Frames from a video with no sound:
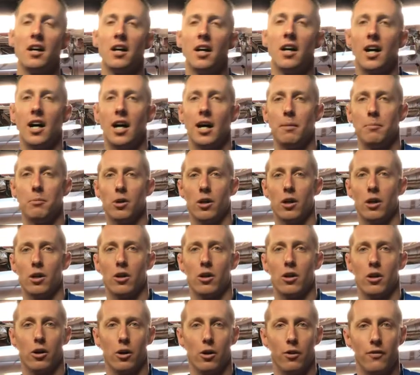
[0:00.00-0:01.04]
um, you can go
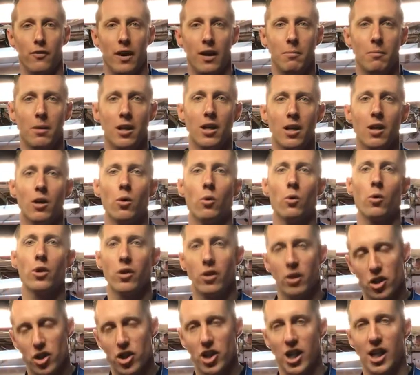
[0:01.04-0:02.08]
to GoFundMe or you
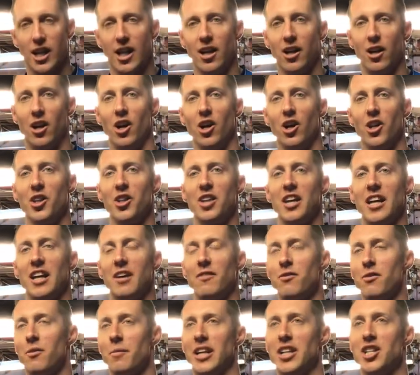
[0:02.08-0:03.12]
can check out all the
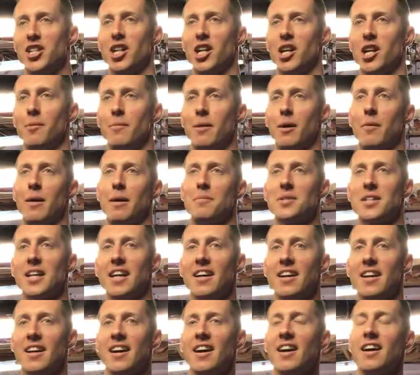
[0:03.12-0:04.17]
information on my
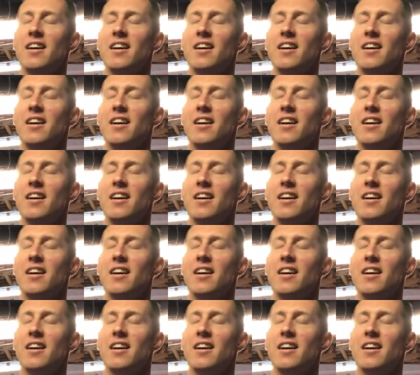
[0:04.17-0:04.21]
website,